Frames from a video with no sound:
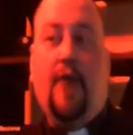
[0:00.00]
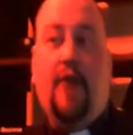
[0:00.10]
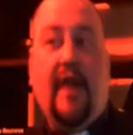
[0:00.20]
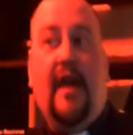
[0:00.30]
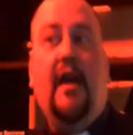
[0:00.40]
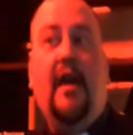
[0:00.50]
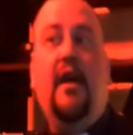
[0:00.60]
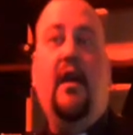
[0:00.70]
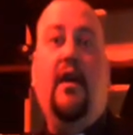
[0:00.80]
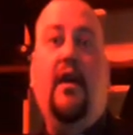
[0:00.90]
of
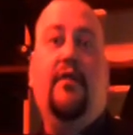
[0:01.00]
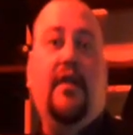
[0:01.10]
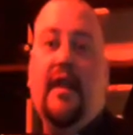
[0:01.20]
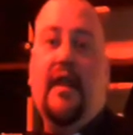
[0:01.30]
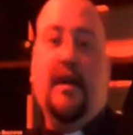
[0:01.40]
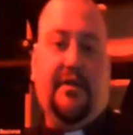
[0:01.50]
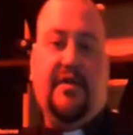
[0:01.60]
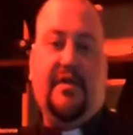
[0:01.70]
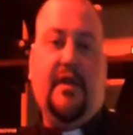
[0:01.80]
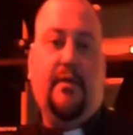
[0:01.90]
everything
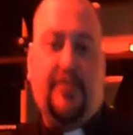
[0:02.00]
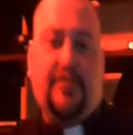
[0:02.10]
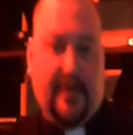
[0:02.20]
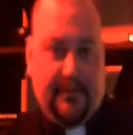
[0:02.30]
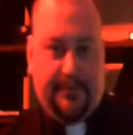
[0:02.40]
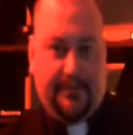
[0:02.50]
else that was written.